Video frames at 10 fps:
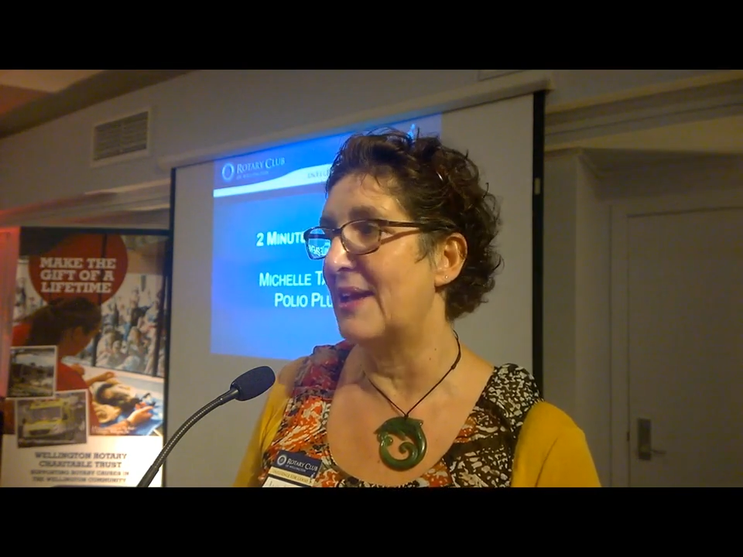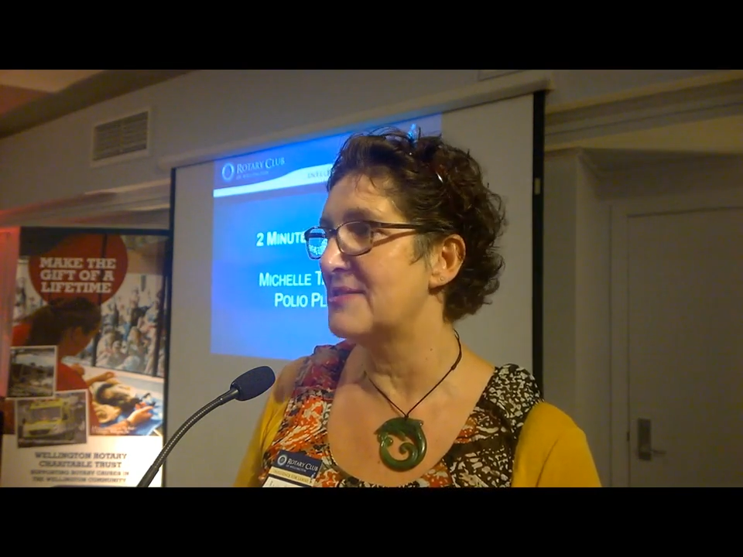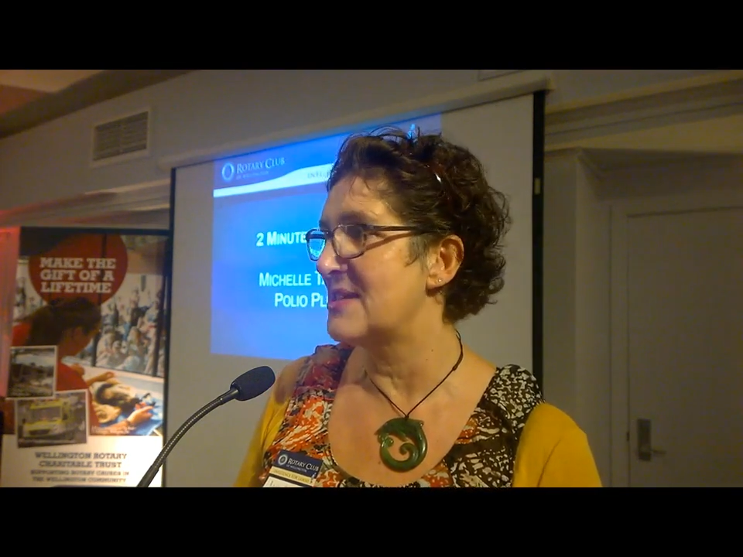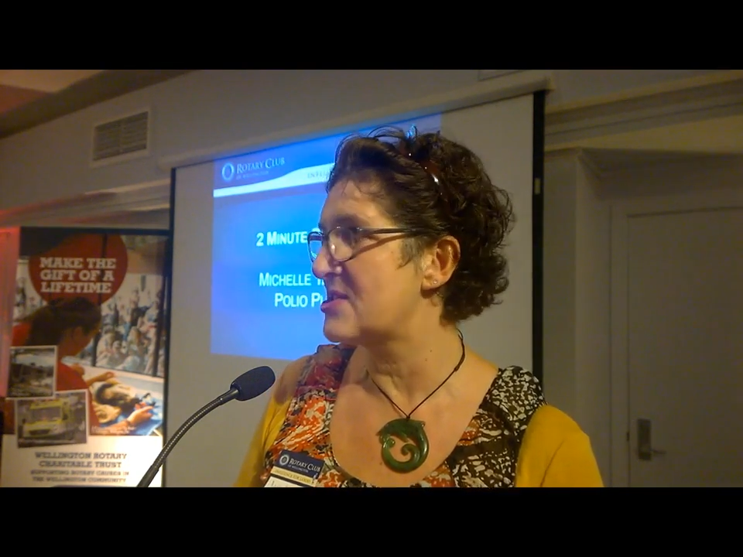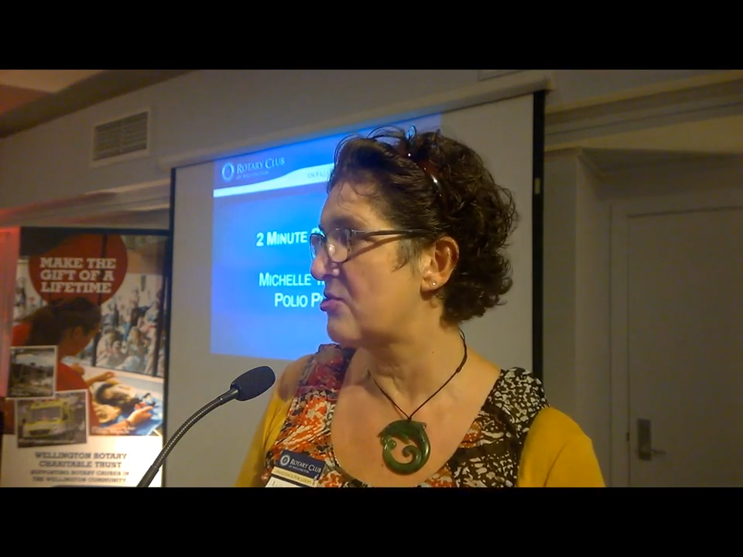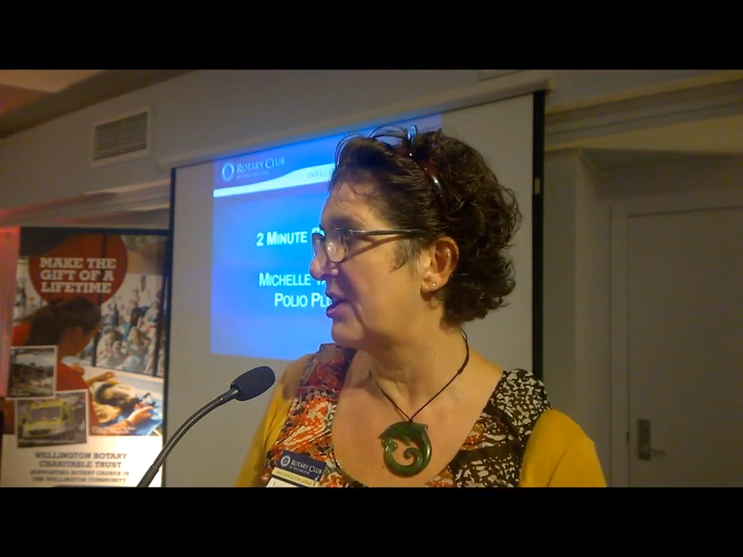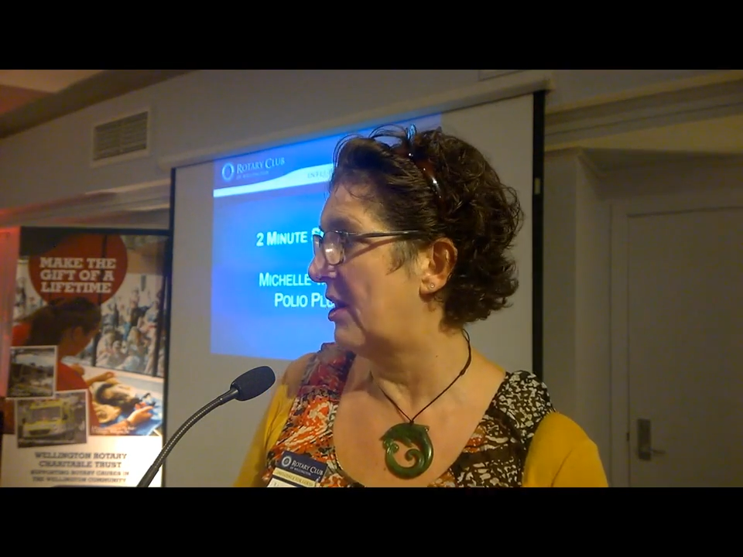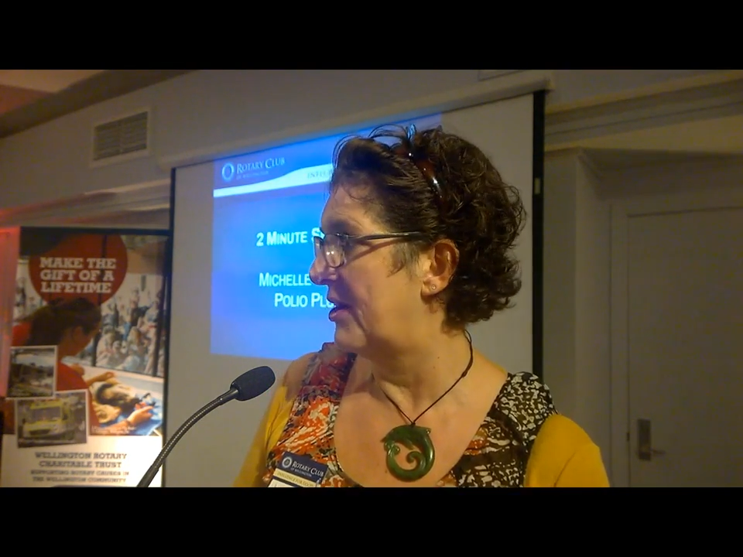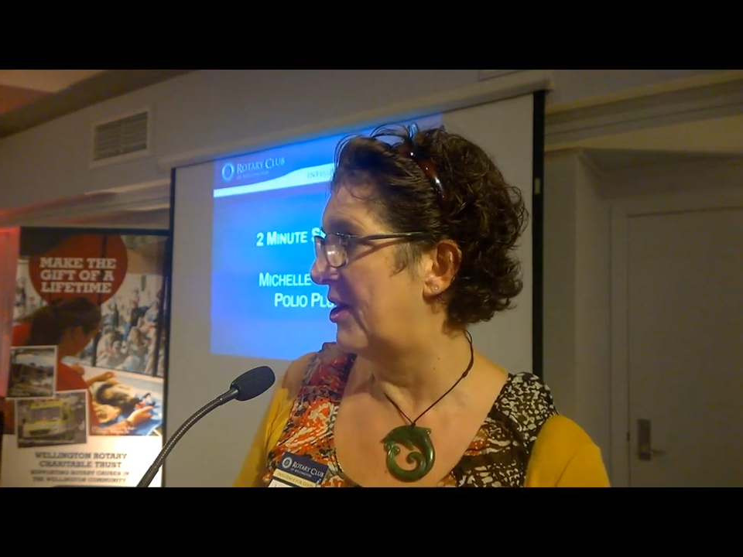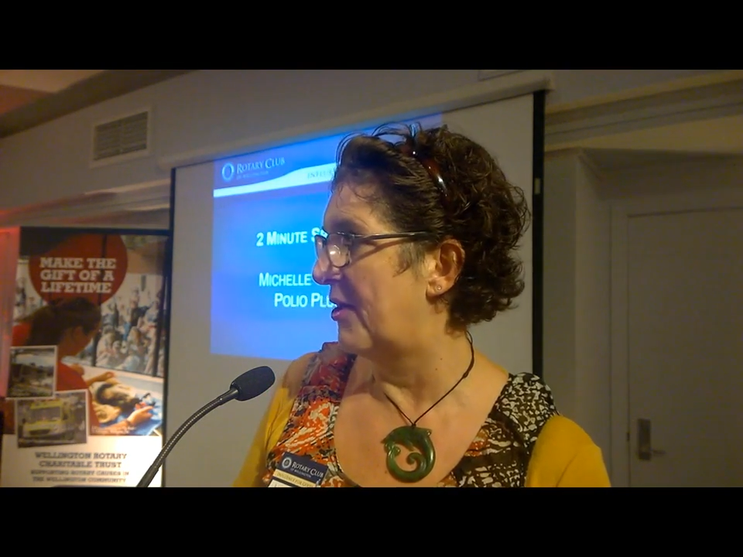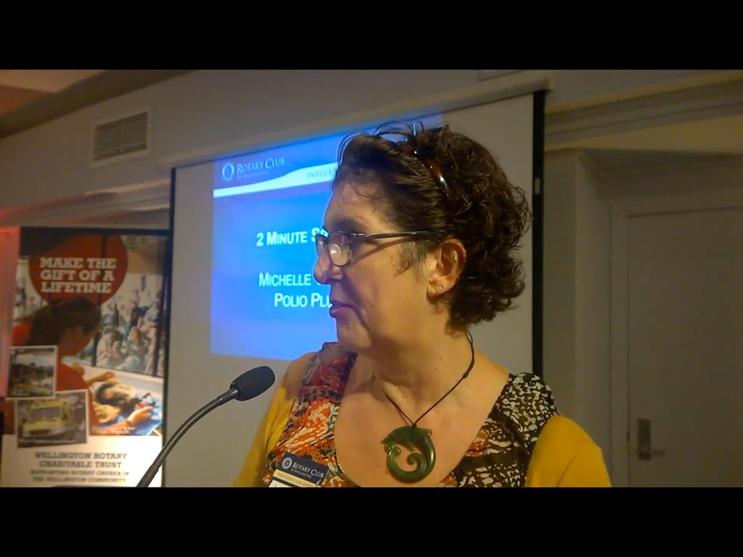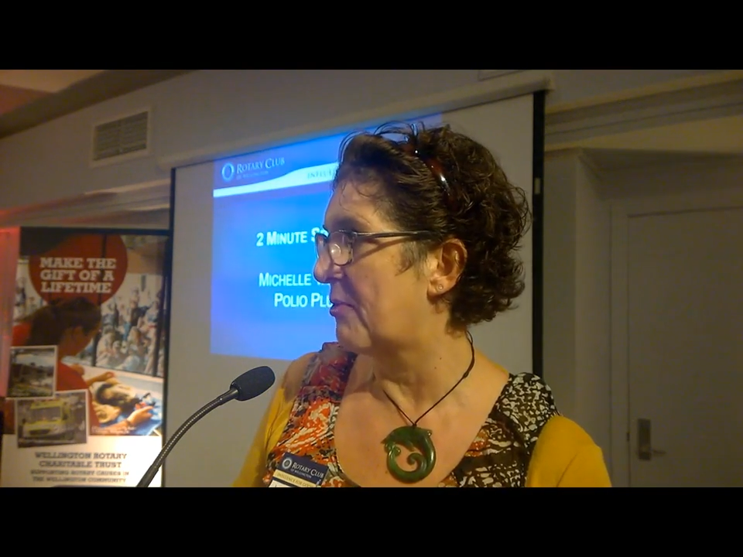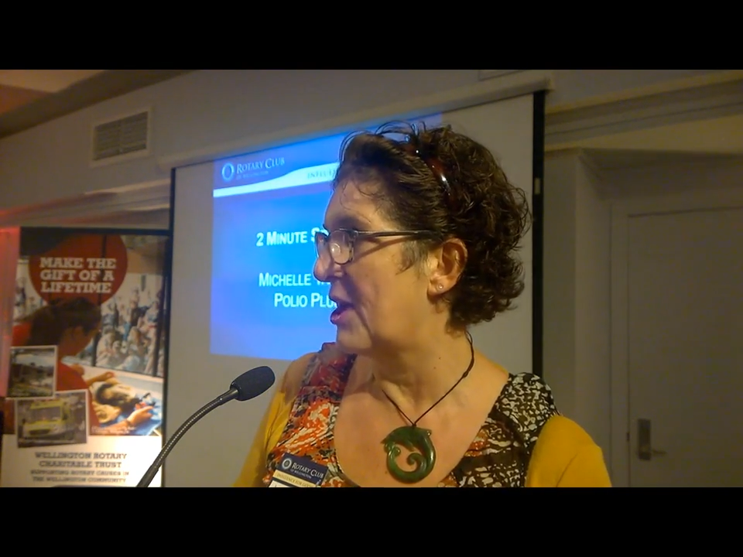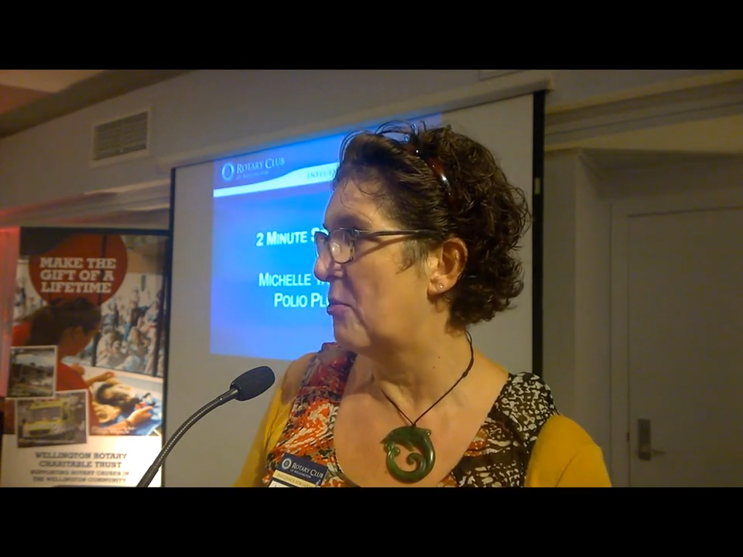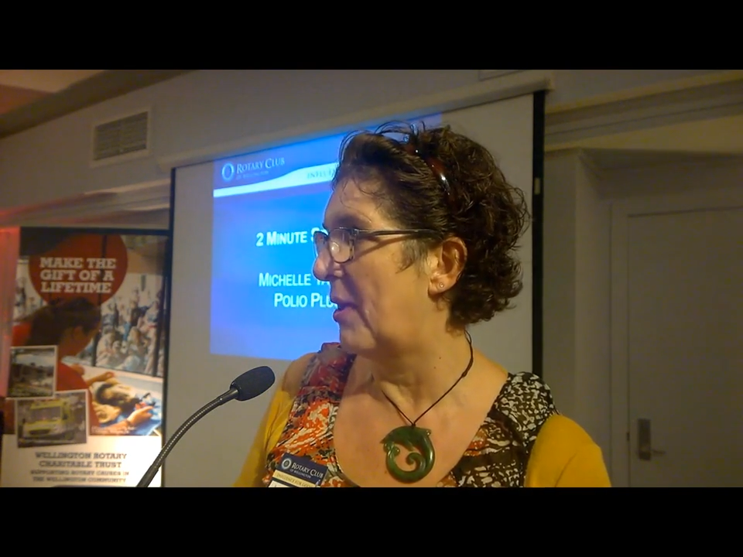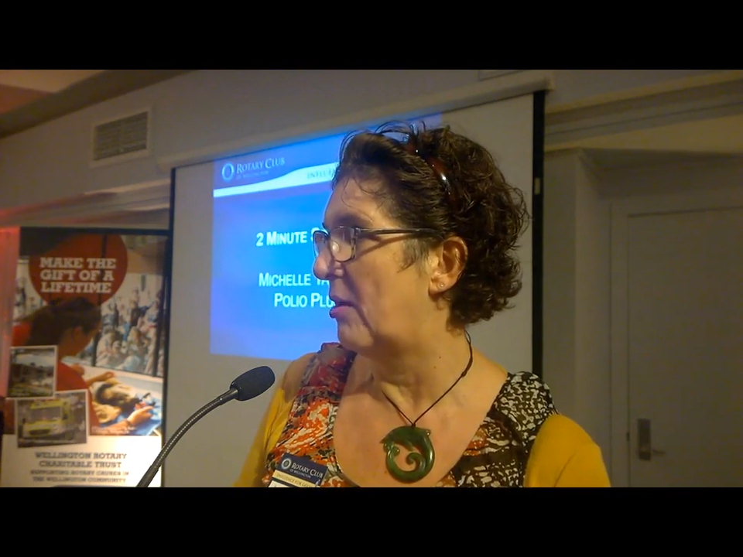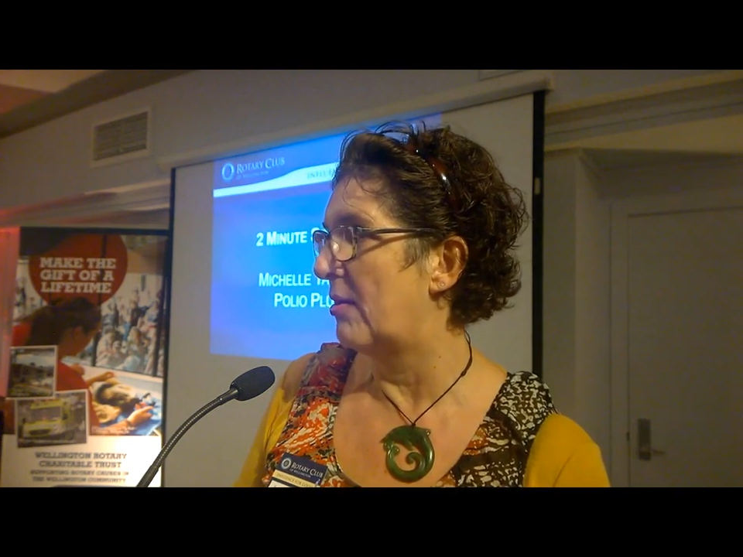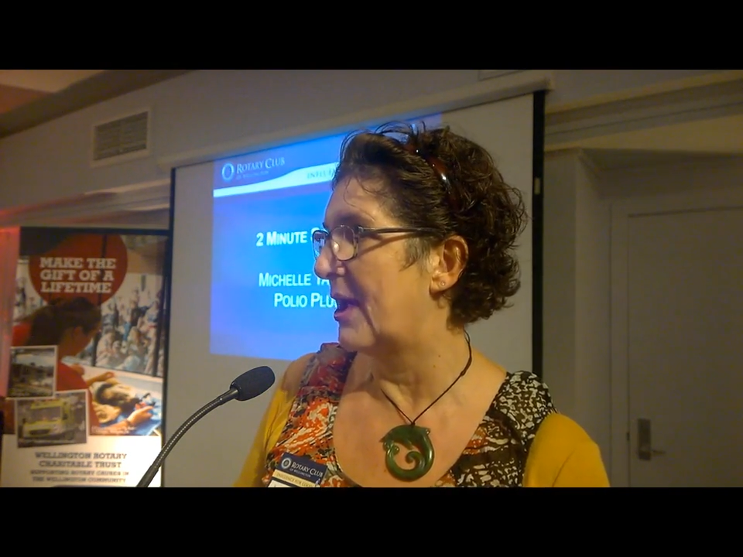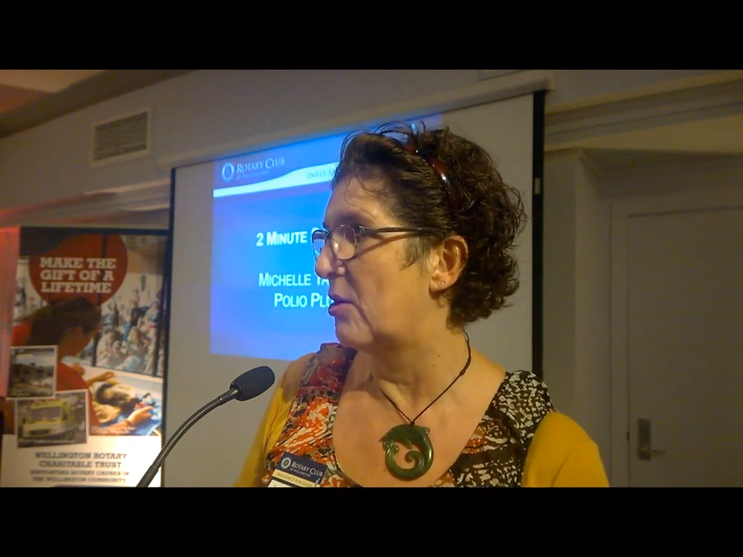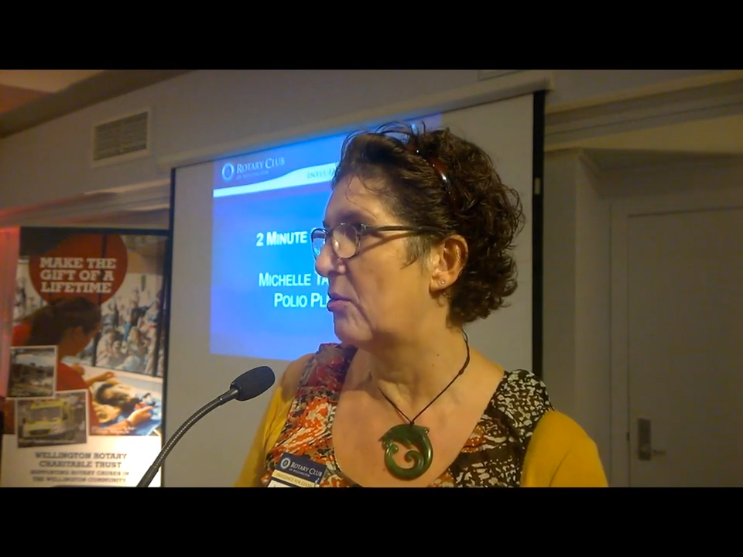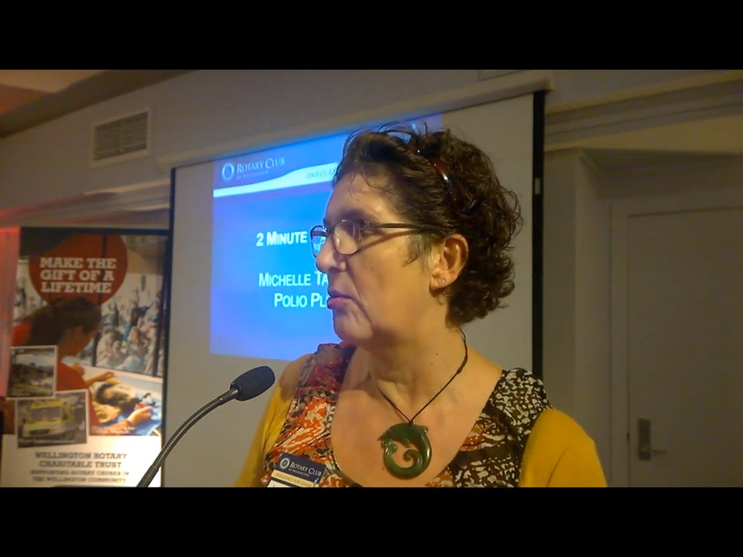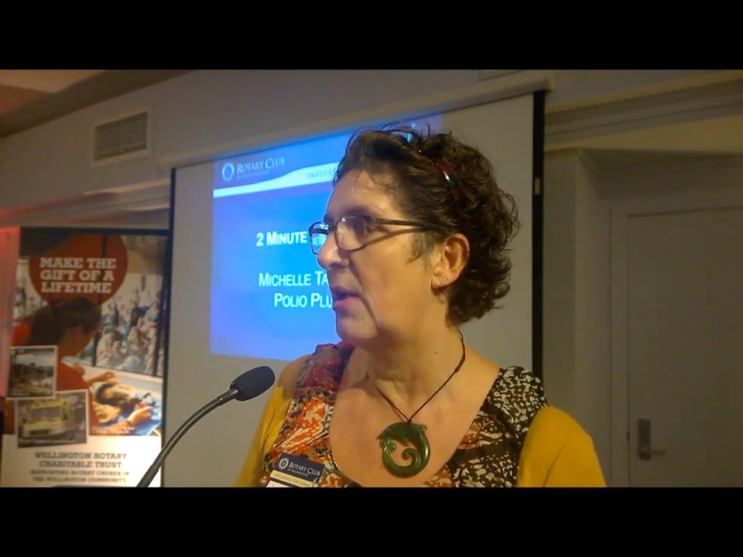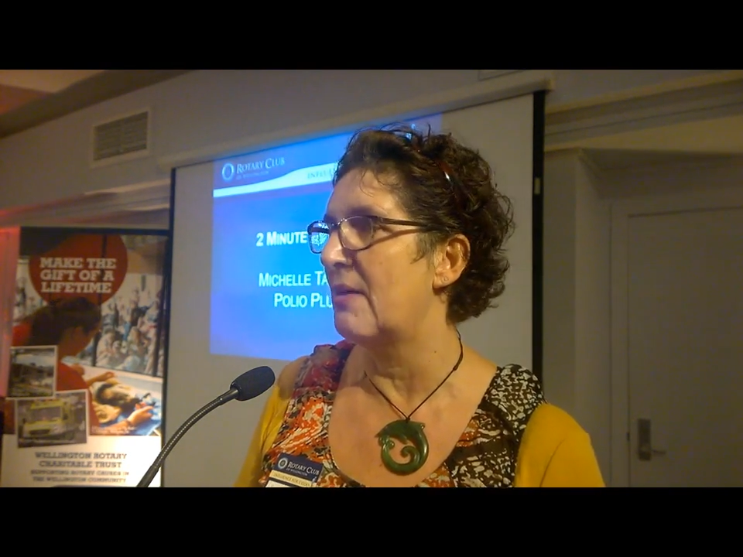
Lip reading: our District 9930